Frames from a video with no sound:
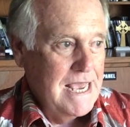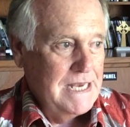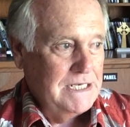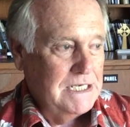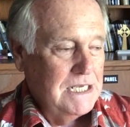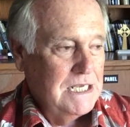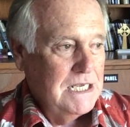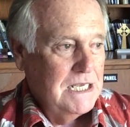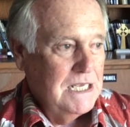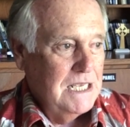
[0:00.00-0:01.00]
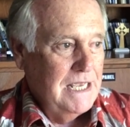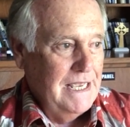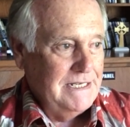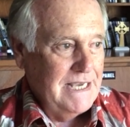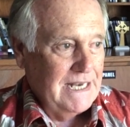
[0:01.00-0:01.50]
And
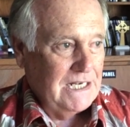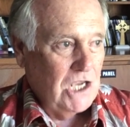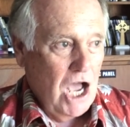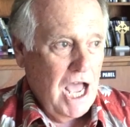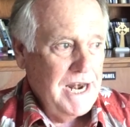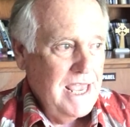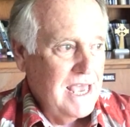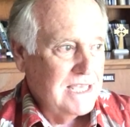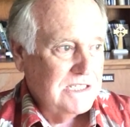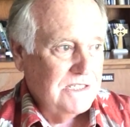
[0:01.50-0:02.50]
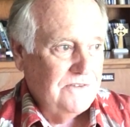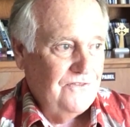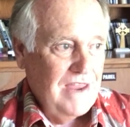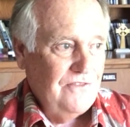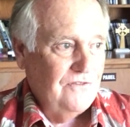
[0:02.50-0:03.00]
And yet God has
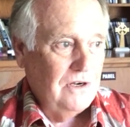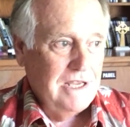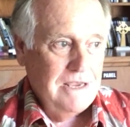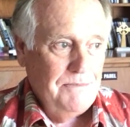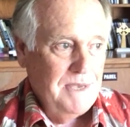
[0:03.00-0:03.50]
faithfully